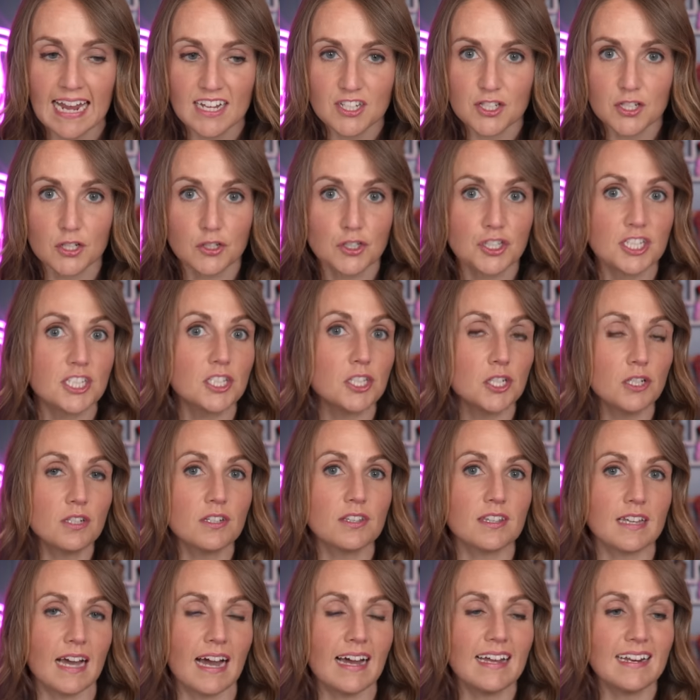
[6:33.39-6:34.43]
So she took
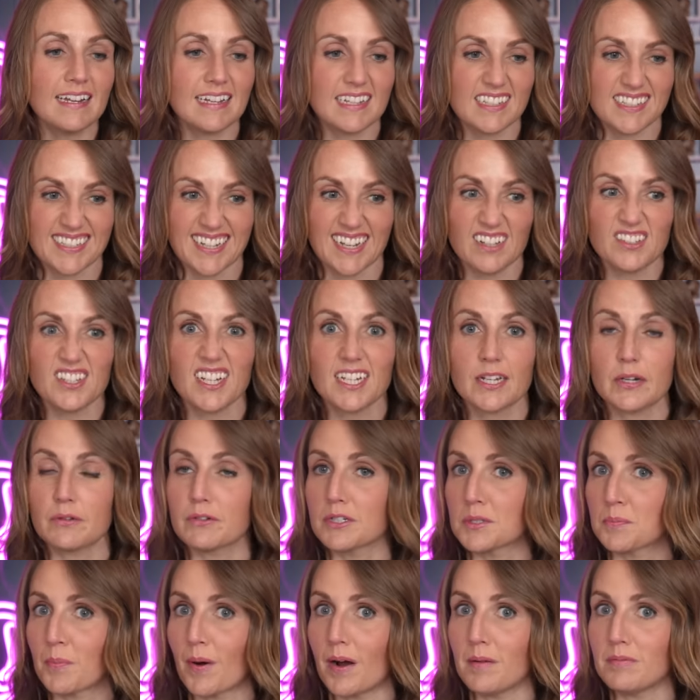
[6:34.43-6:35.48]
that. It sounds like it
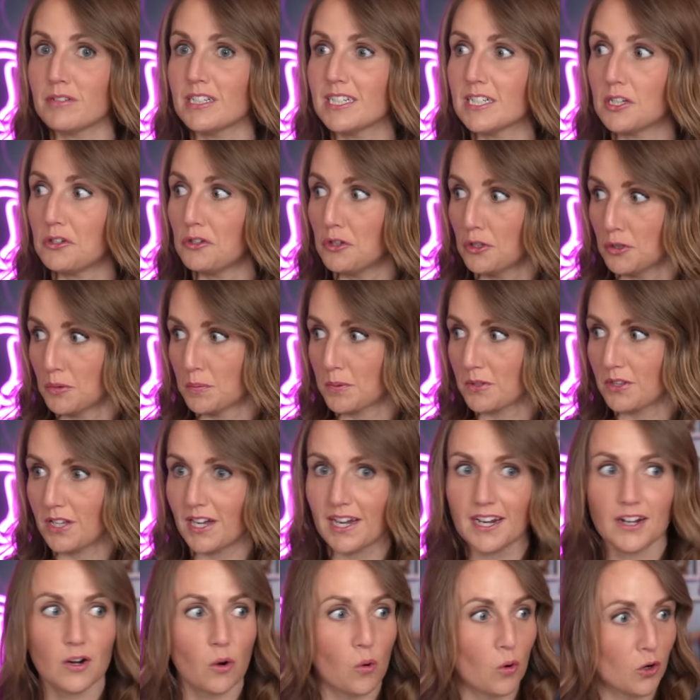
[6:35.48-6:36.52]
was probably
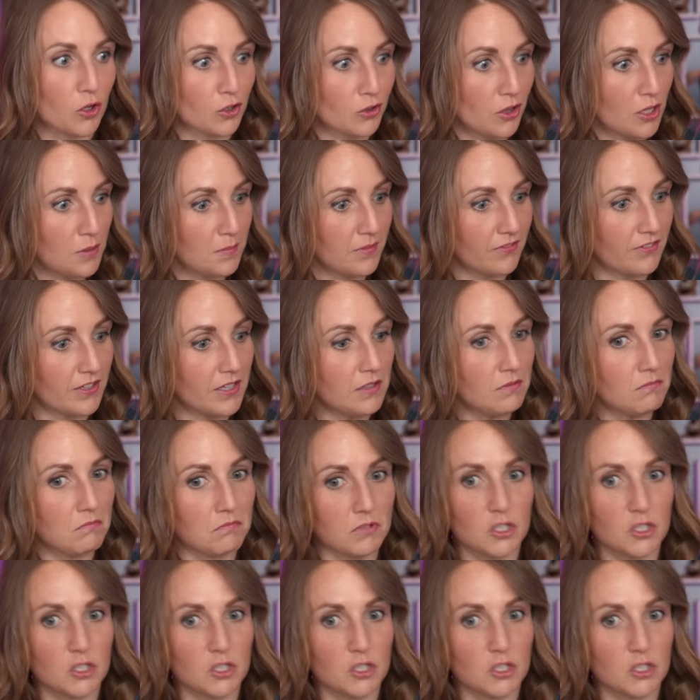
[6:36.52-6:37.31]
leuprolide or clomiphene,